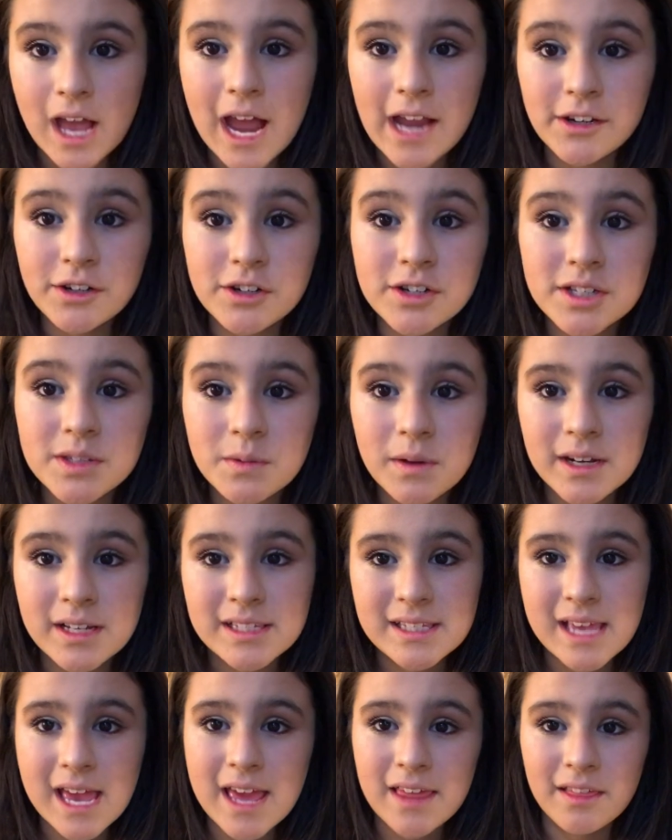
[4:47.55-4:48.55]
I do just want
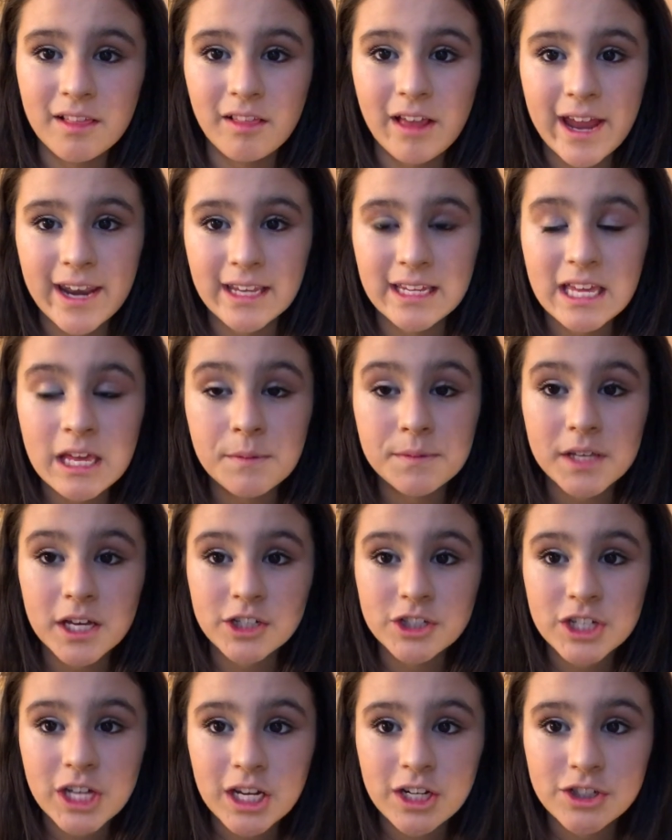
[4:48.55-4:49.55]
to say the lighting keeps
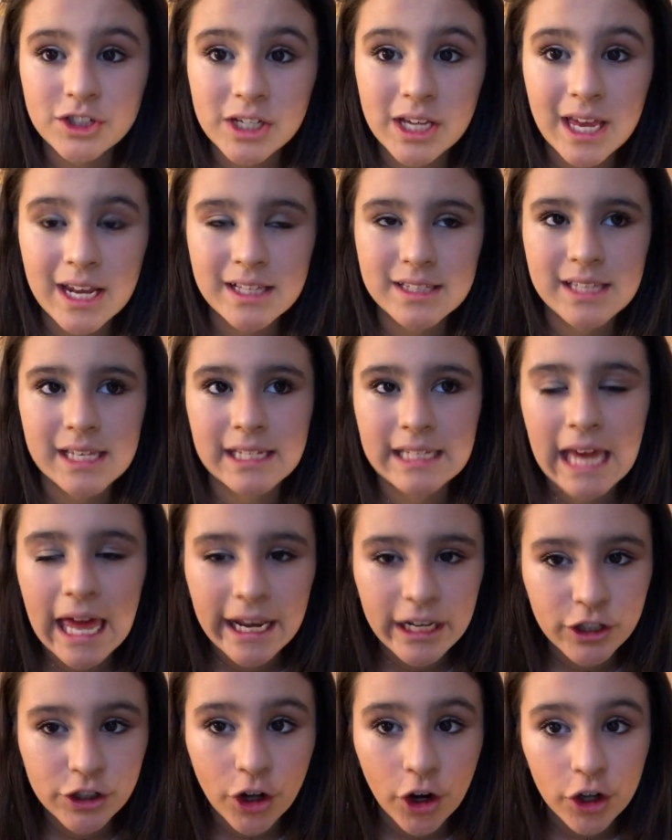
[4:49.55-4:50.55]
on changing and it's like
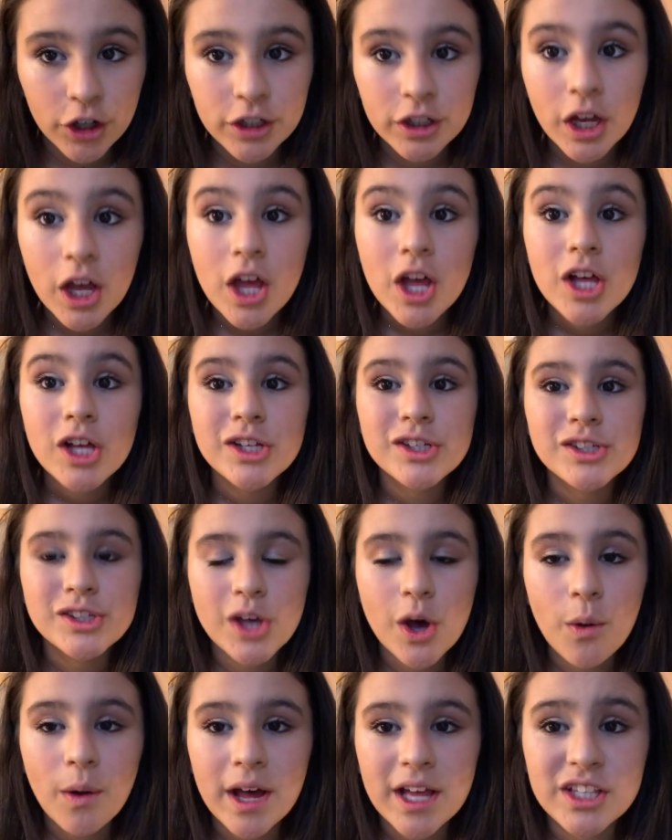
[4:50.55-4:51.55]
getting dark,
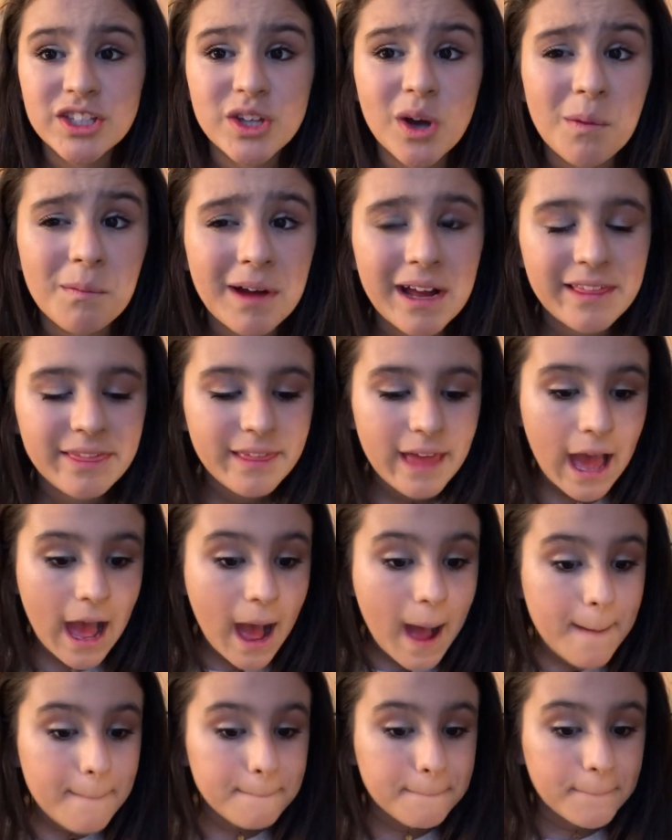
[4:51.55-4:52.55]
so don't mind
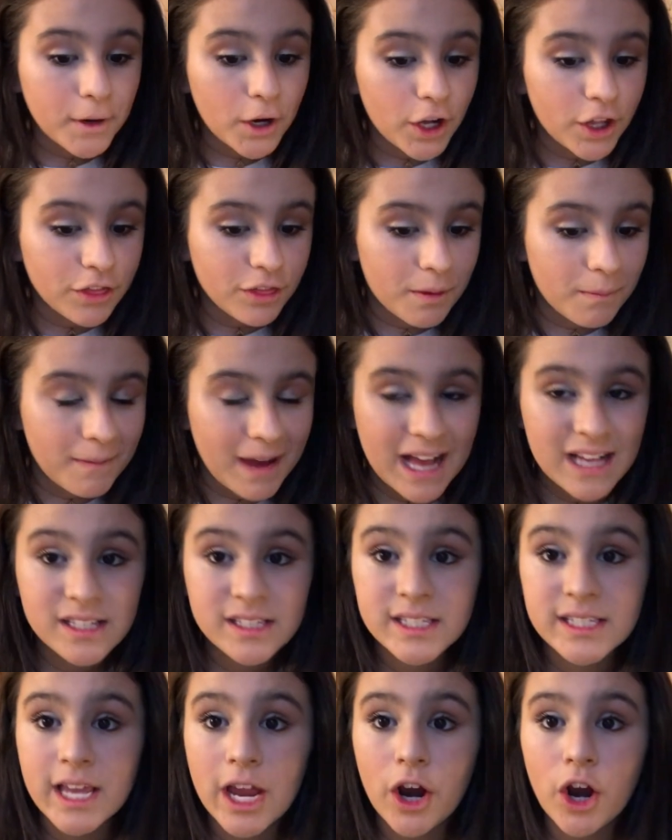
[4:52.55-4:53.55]
that, but the
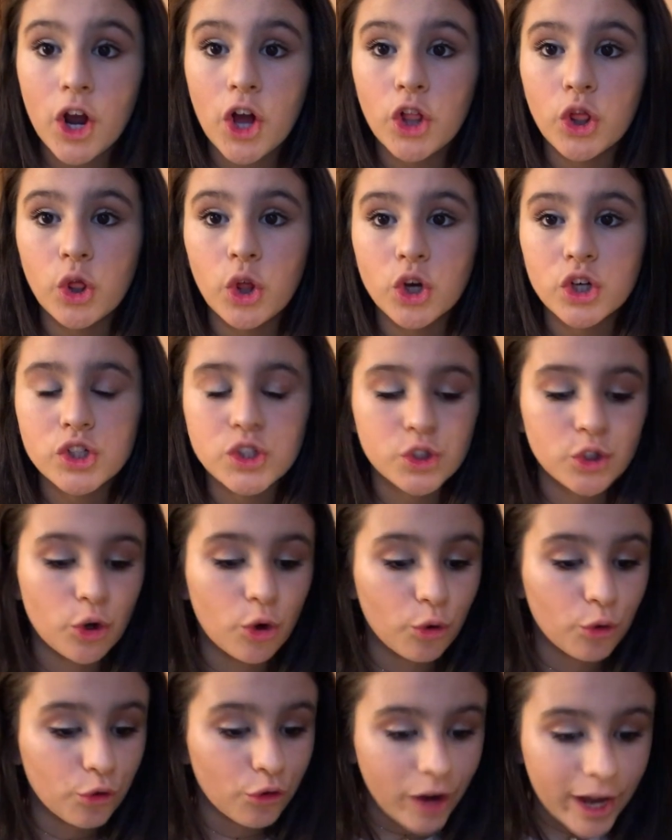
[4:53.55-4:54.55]
mascara looks
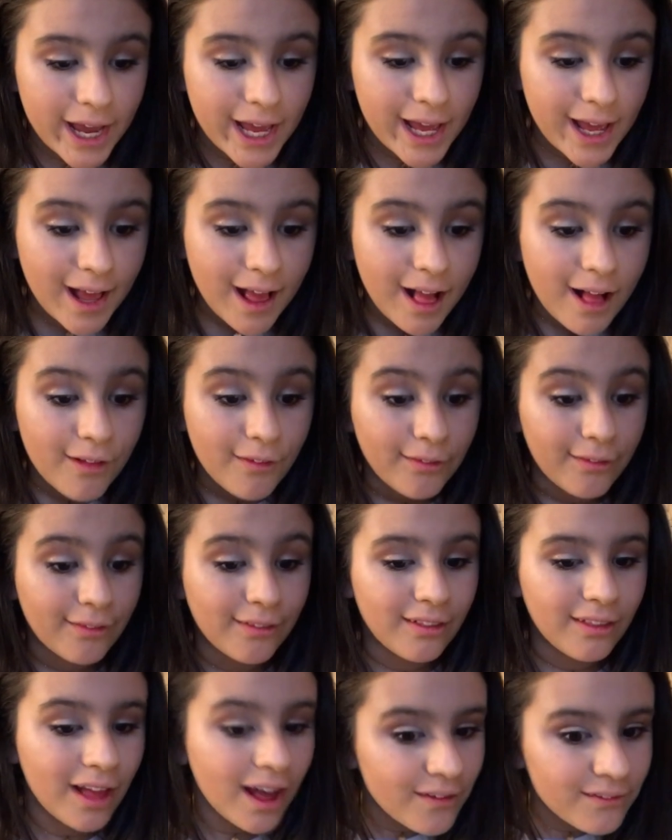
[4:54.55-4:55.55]
great.
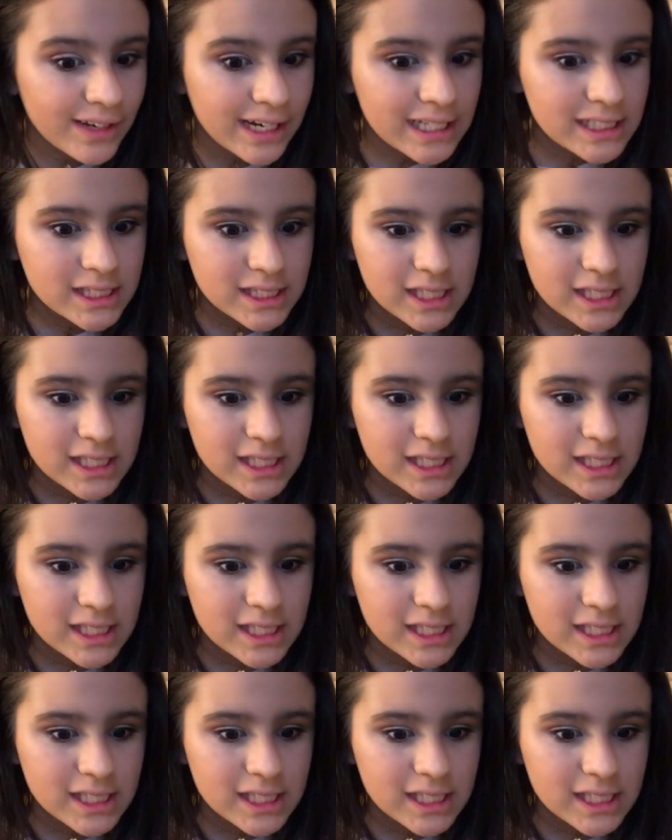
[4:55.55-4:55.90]
Loving it,